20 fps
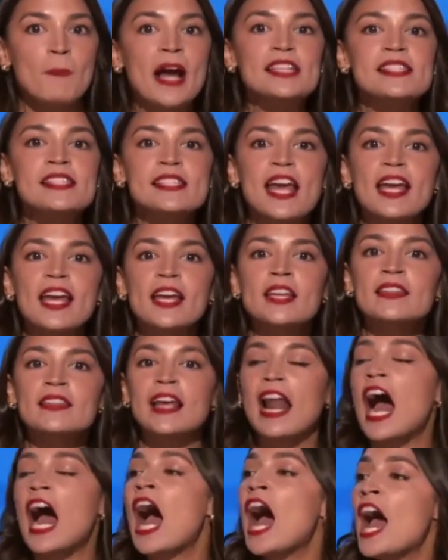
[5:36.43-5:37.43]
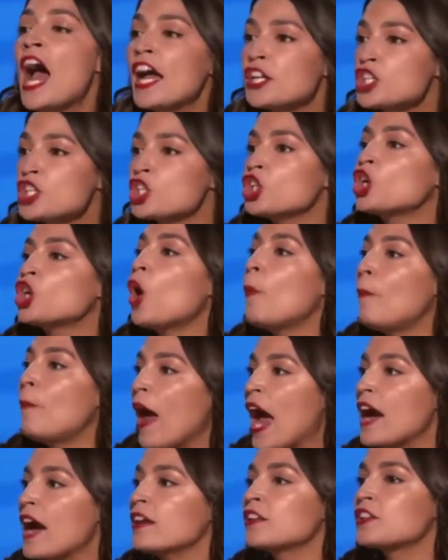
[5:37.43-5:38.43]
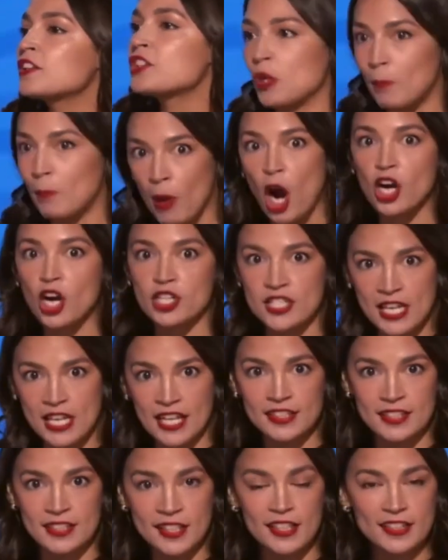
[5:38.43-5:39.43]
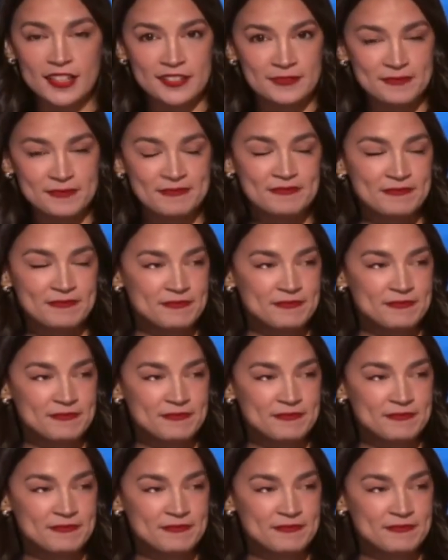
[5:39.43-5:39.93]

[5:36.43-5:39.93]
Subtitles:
by saying that I should go back to bartending.